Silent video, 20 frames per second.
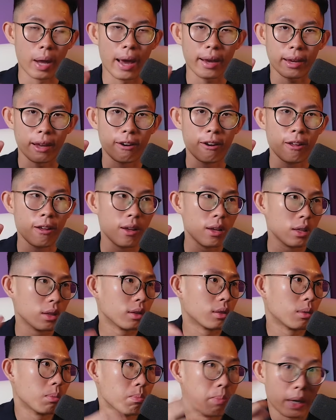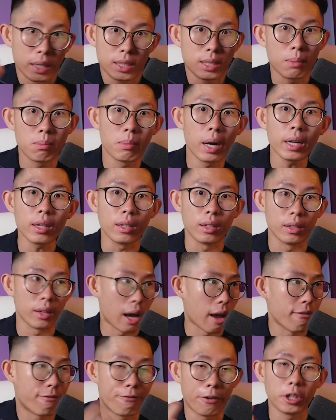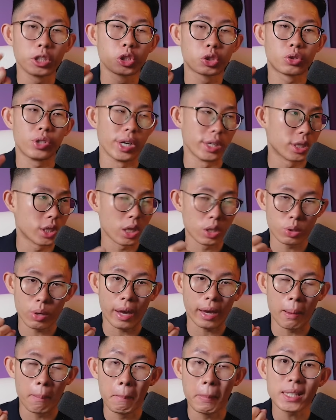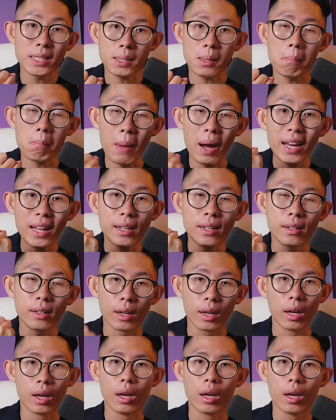that I can make some money. I force trades so that I can make some money.